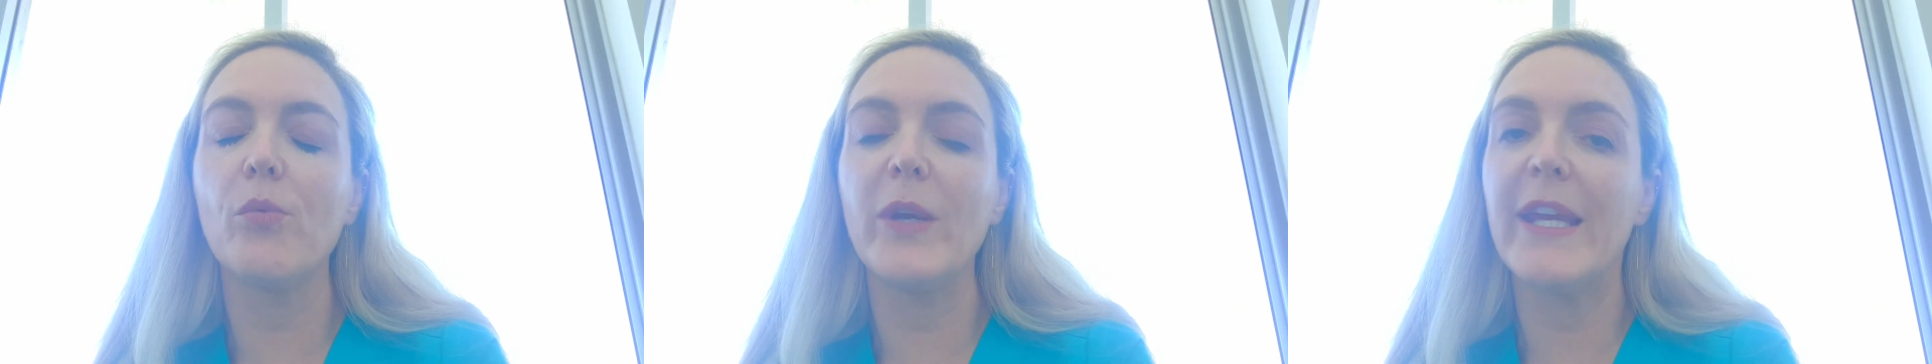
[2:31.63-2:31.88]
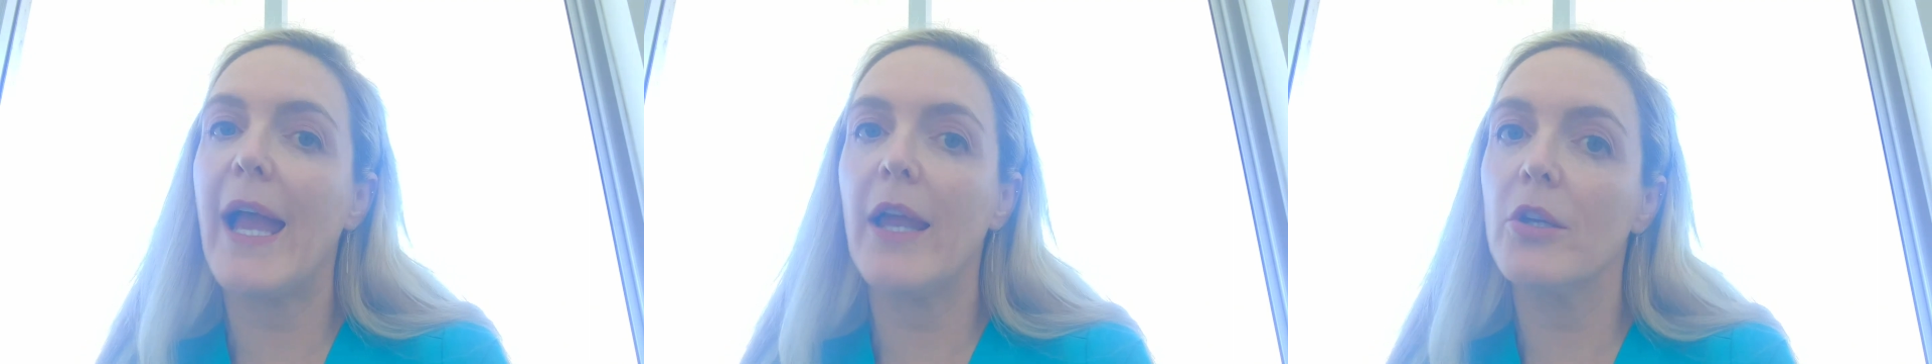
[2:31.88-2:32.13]
we
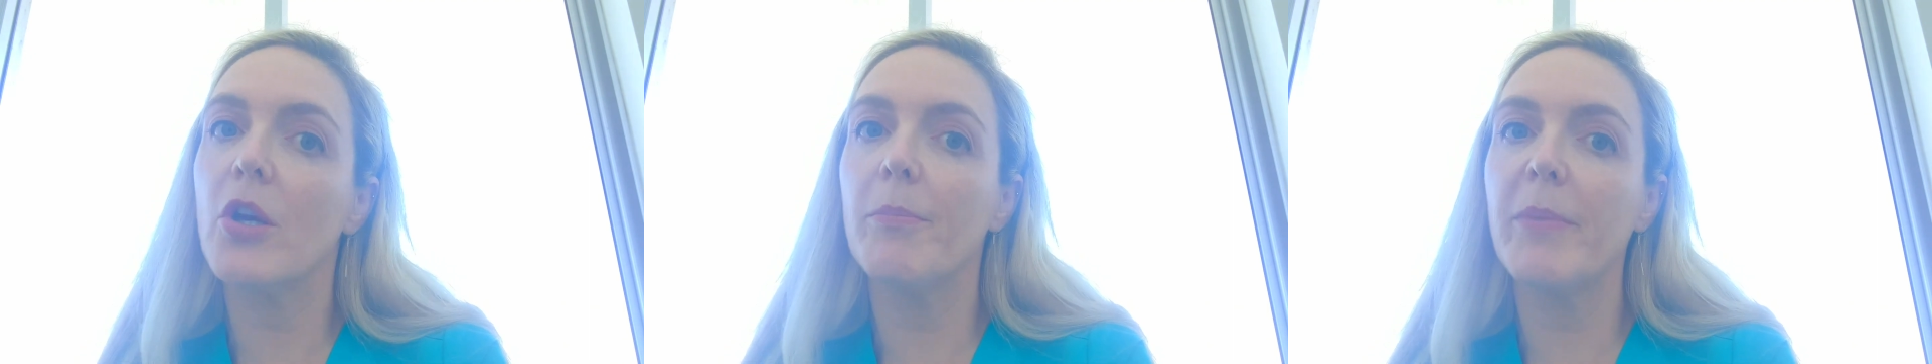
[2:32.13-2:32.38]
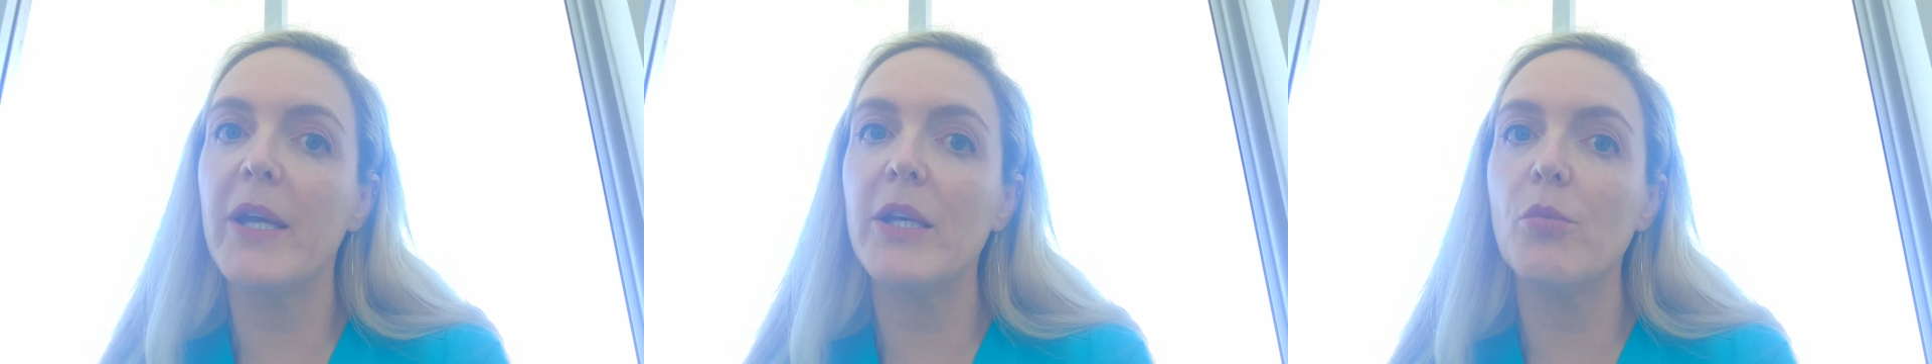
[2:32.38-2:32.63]
can
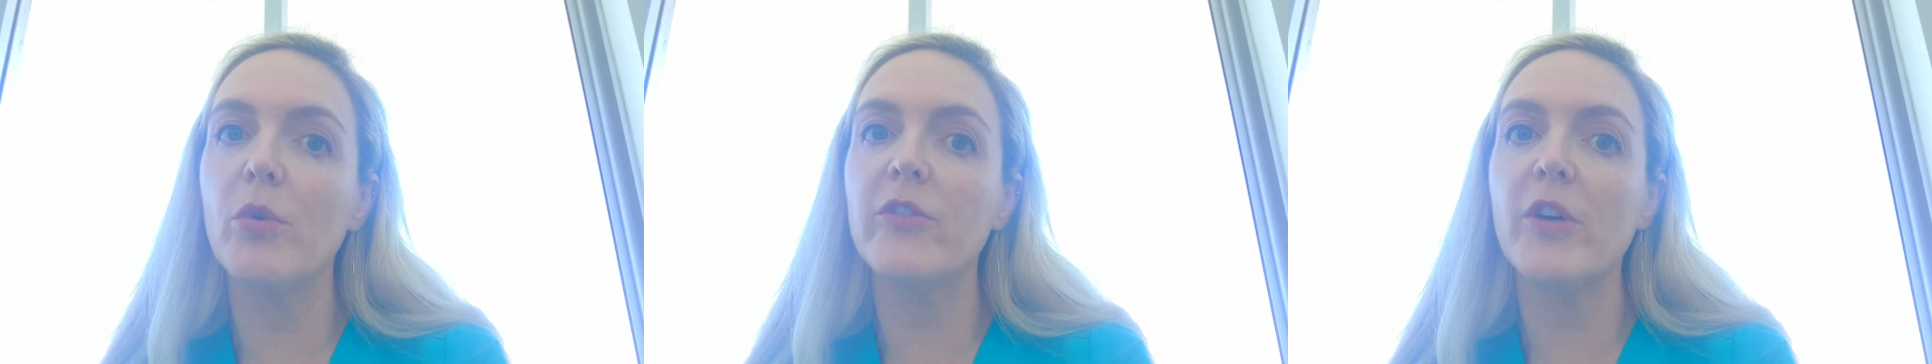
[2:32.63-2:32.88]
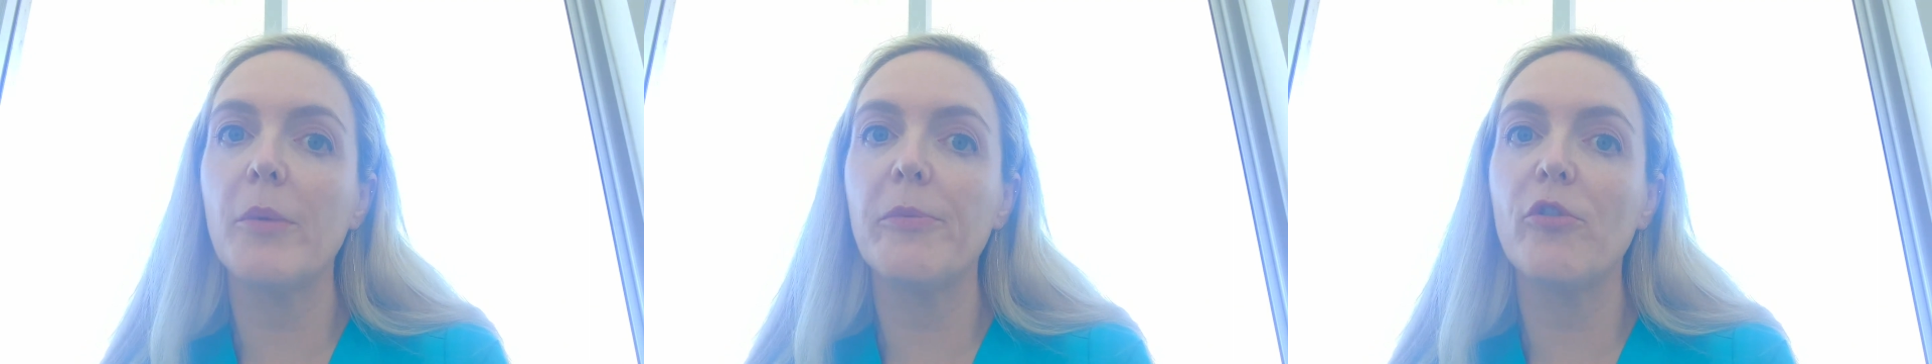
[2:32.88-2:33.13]
combine it with
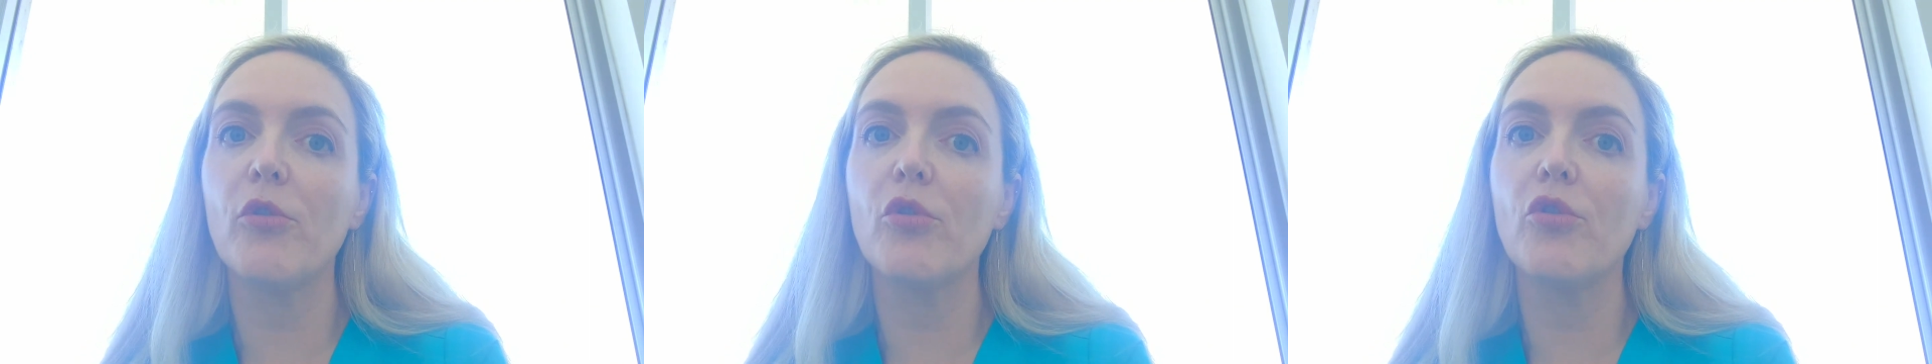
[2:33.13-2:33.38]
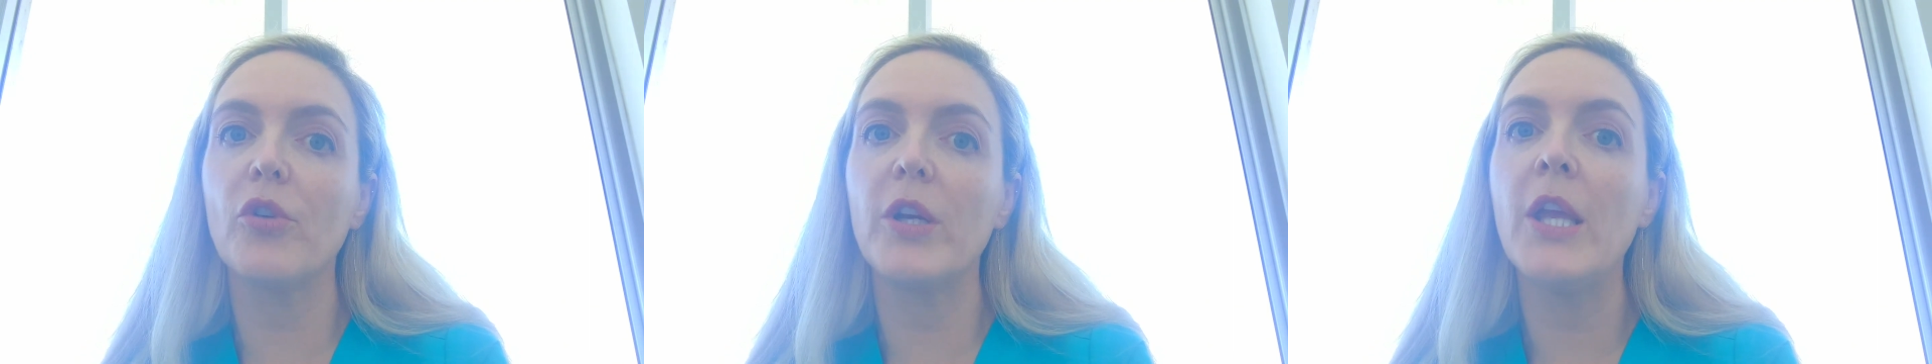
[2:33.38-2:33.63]
top
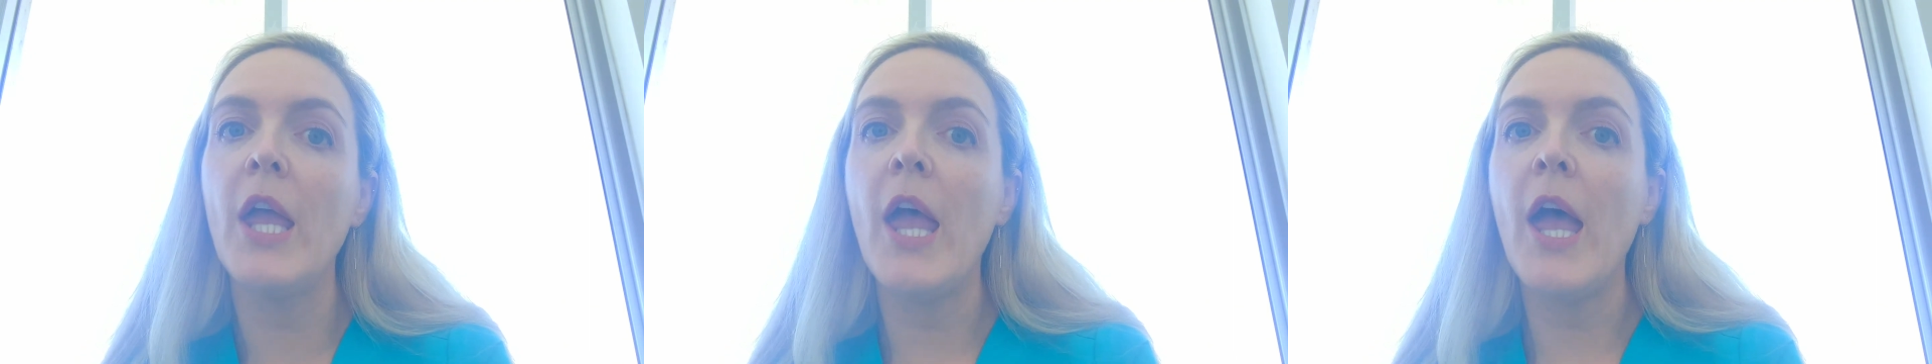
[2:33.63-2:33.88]
surgery,